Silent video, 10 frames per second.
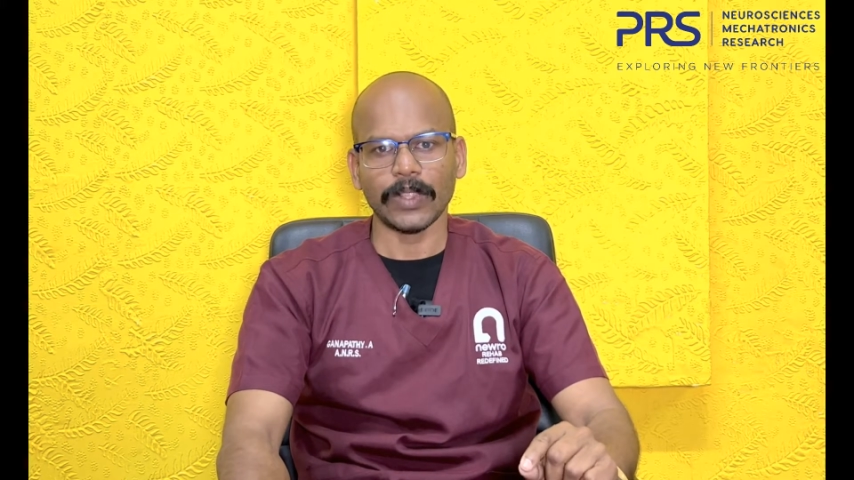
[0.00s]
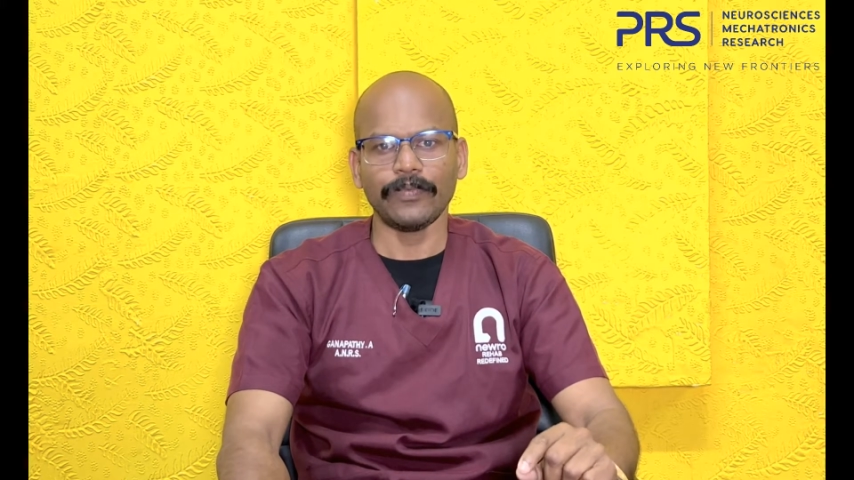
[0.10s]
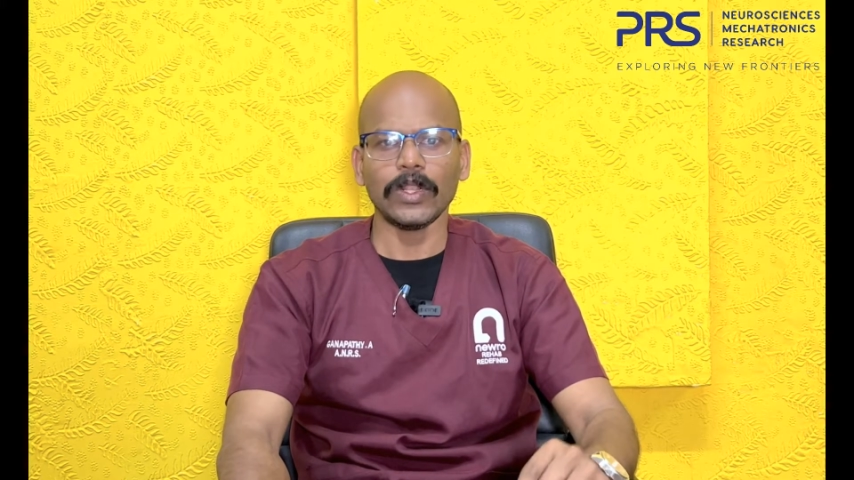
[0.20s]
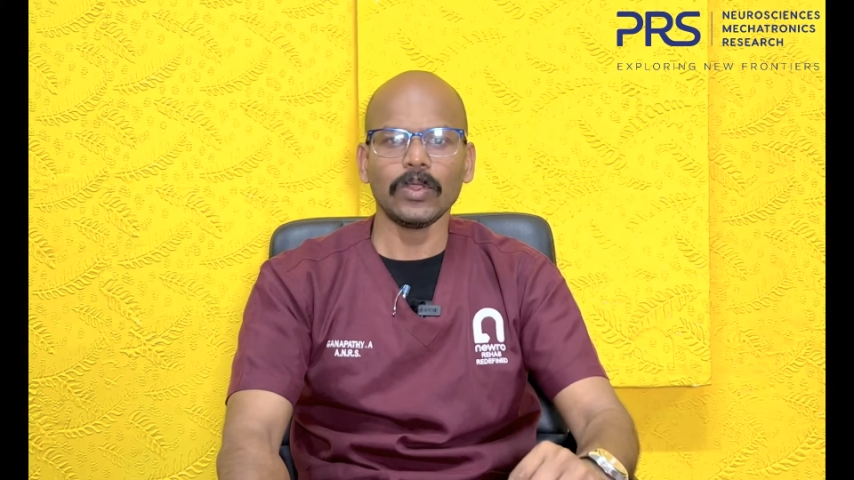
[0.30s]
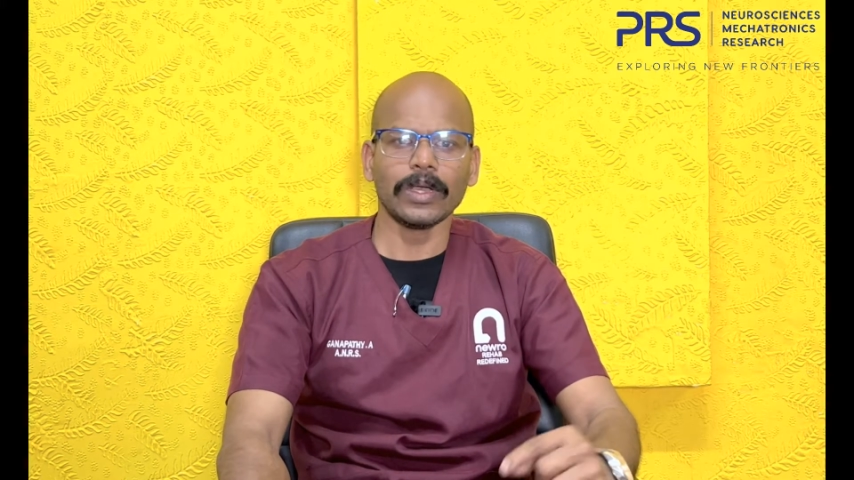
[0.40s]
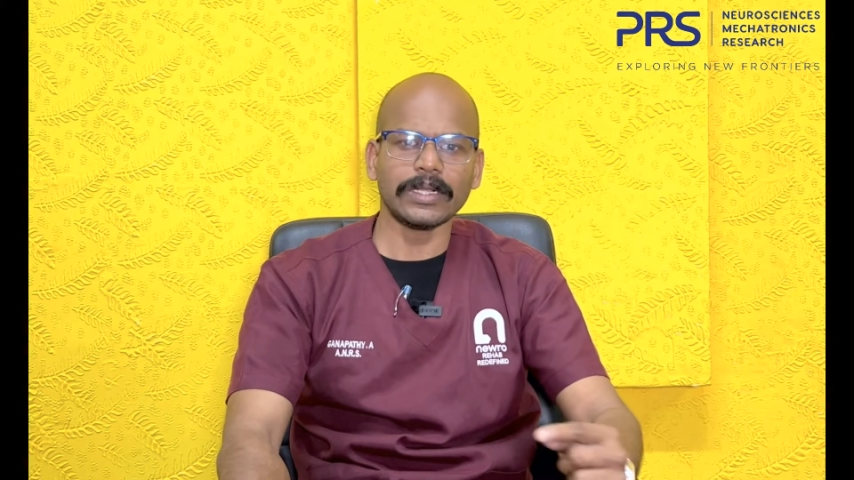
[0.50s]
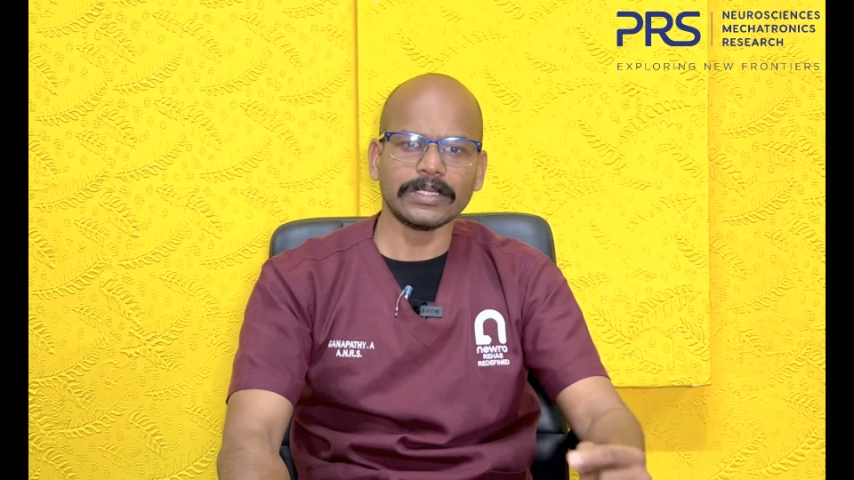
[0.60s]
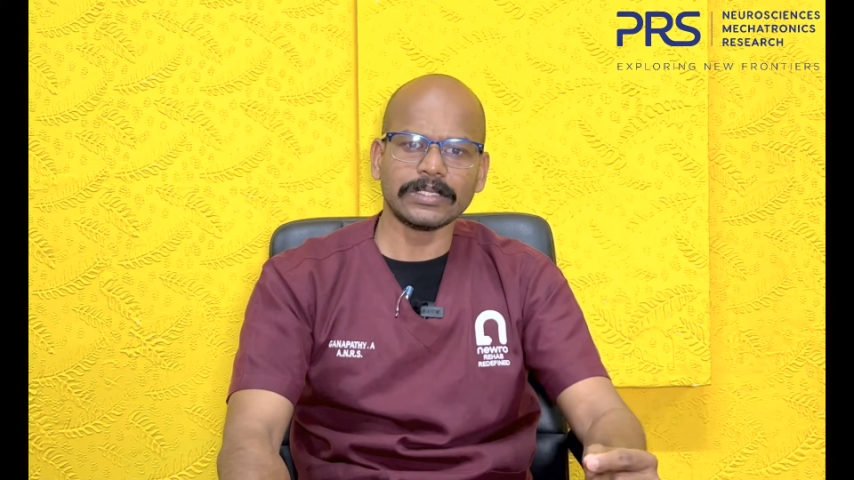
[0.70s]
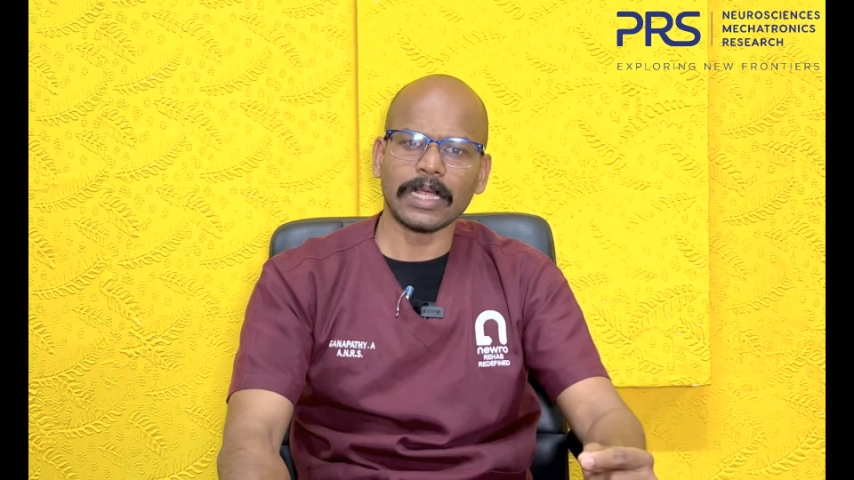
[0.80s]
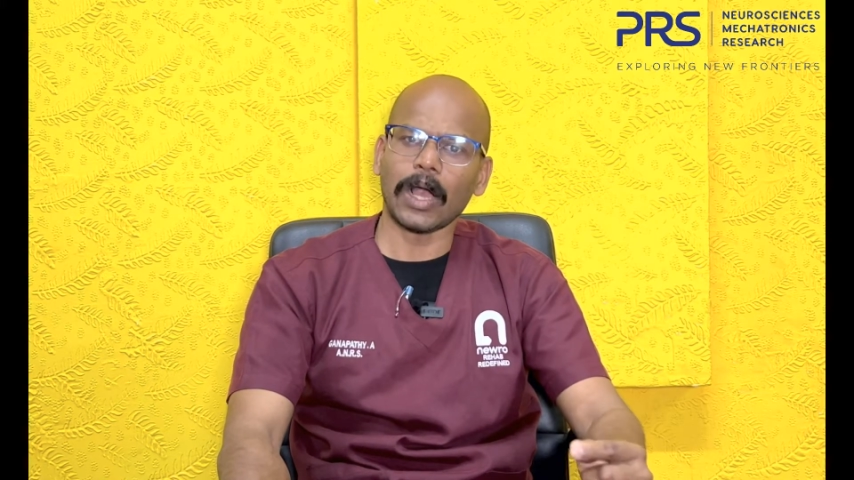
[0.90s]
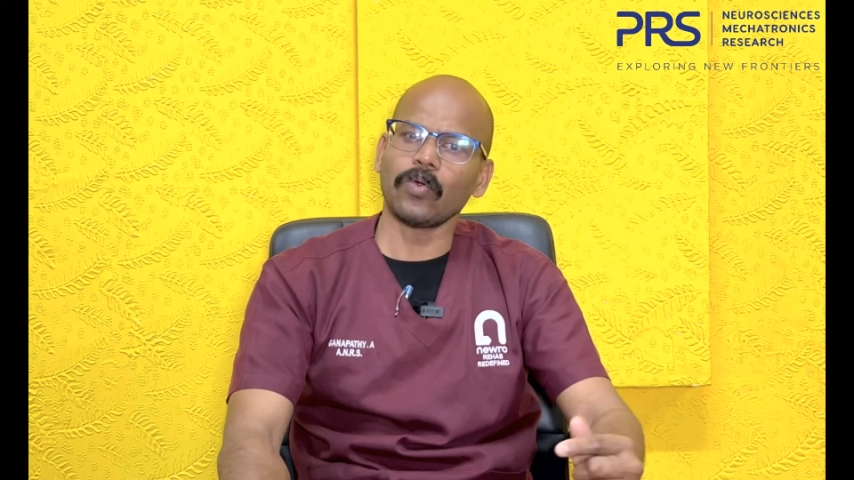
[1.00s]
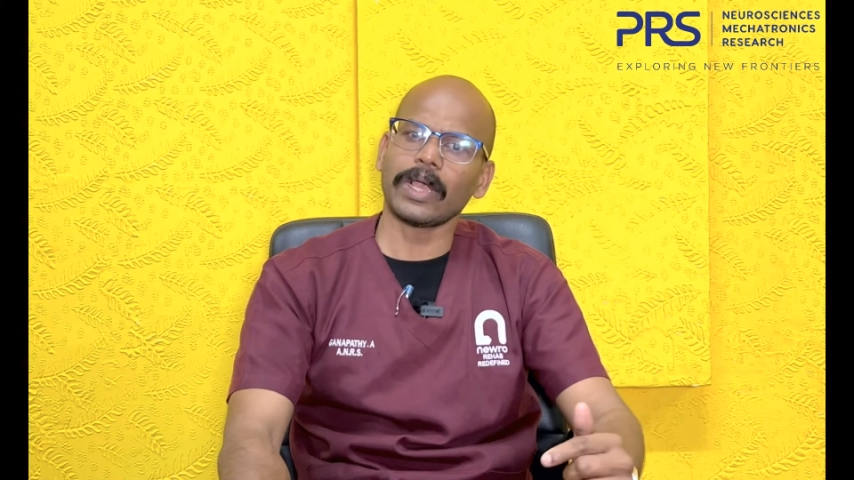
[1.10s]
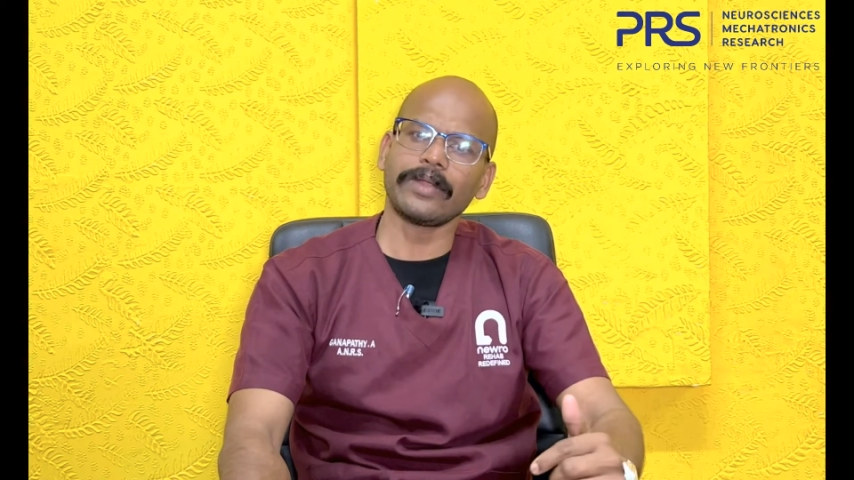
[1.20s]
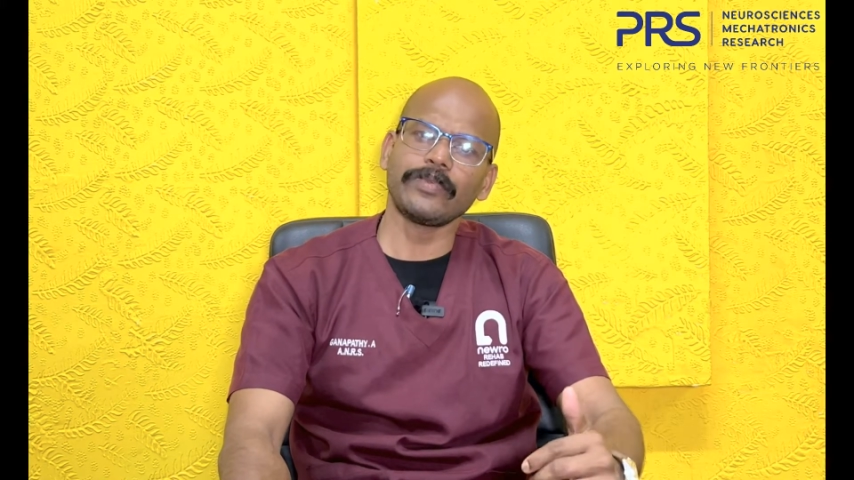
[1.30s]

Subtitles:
if we look at it, how can